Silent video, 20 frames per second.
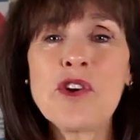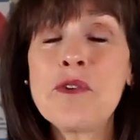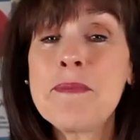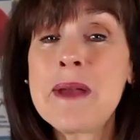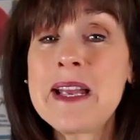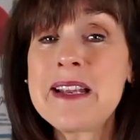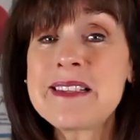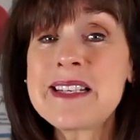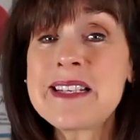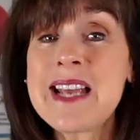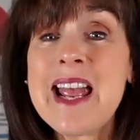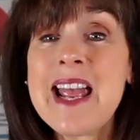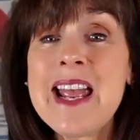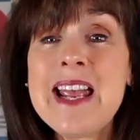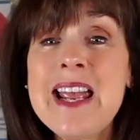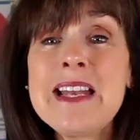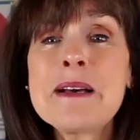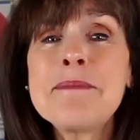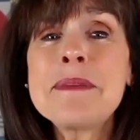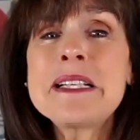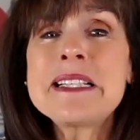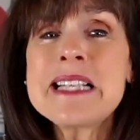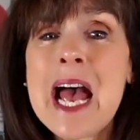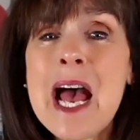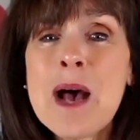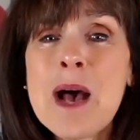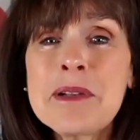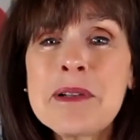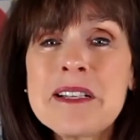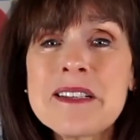maintain a
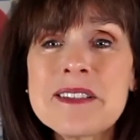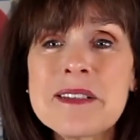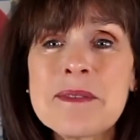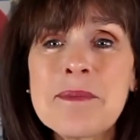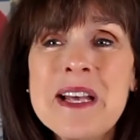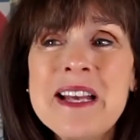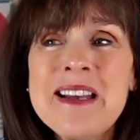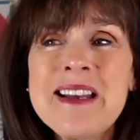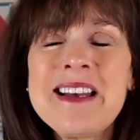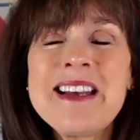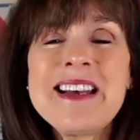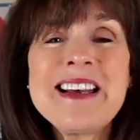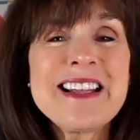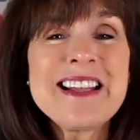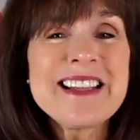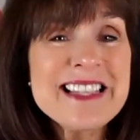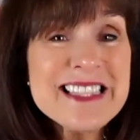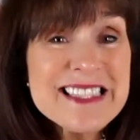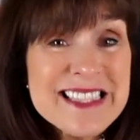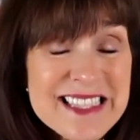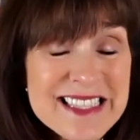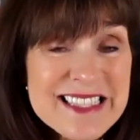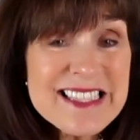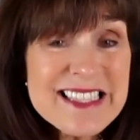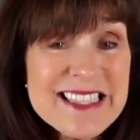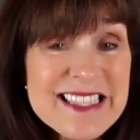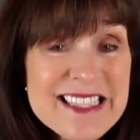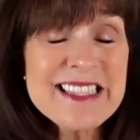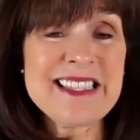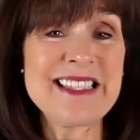metabolism that's
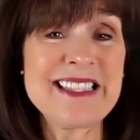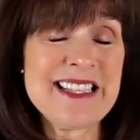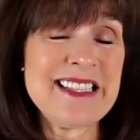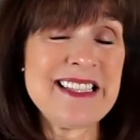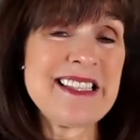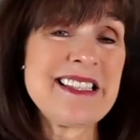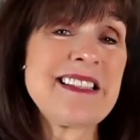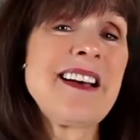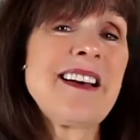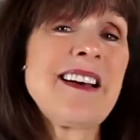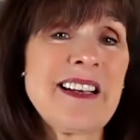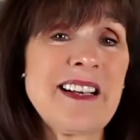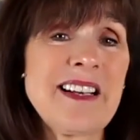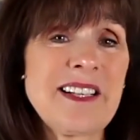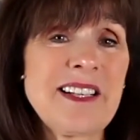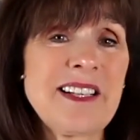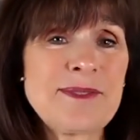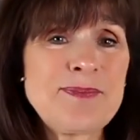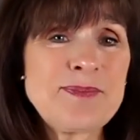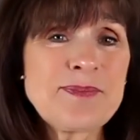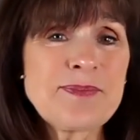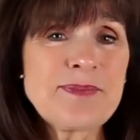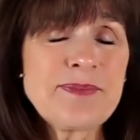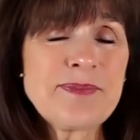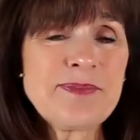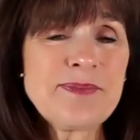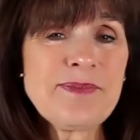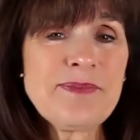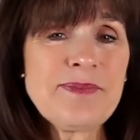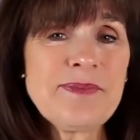consistent and steady.
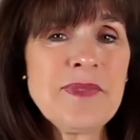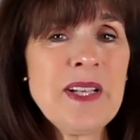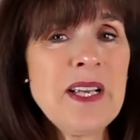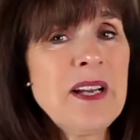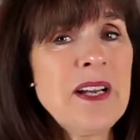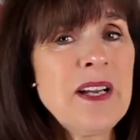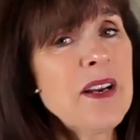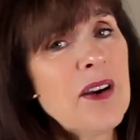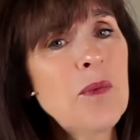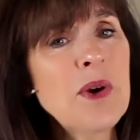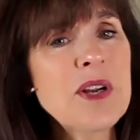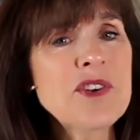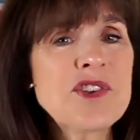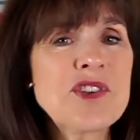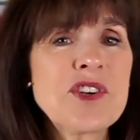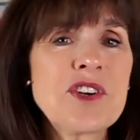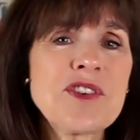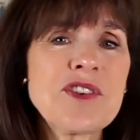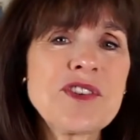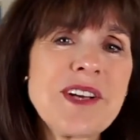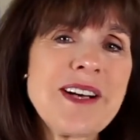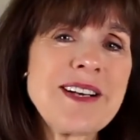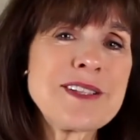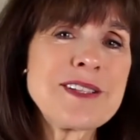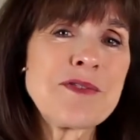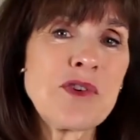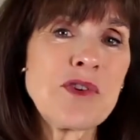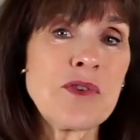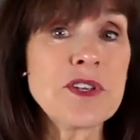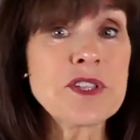What sugar does,
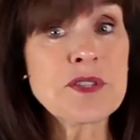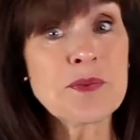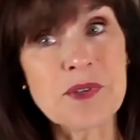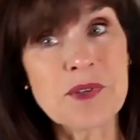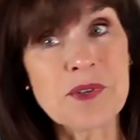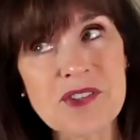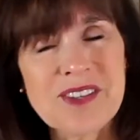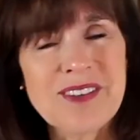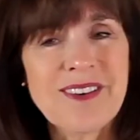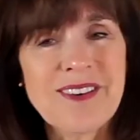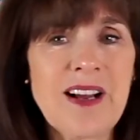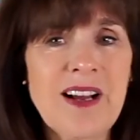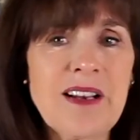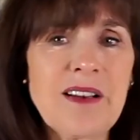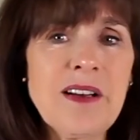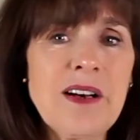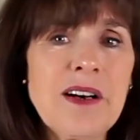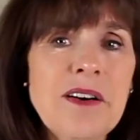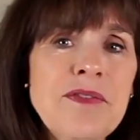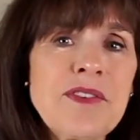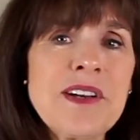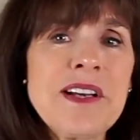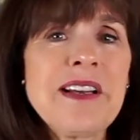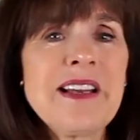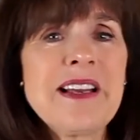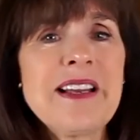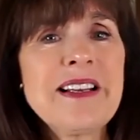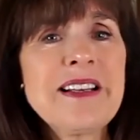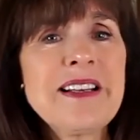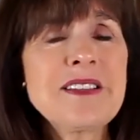of course, which I love,
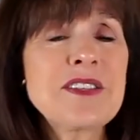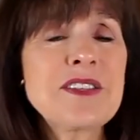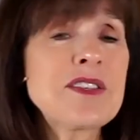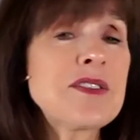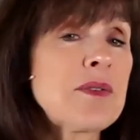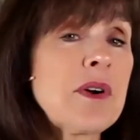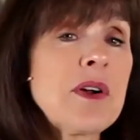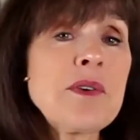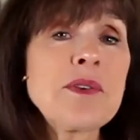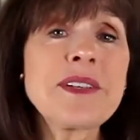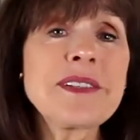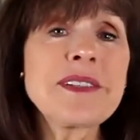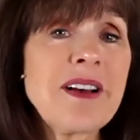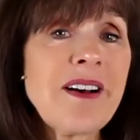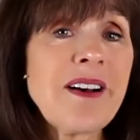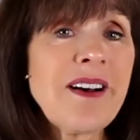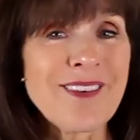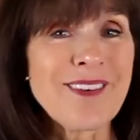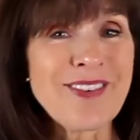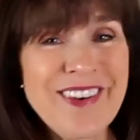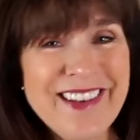is throw this off.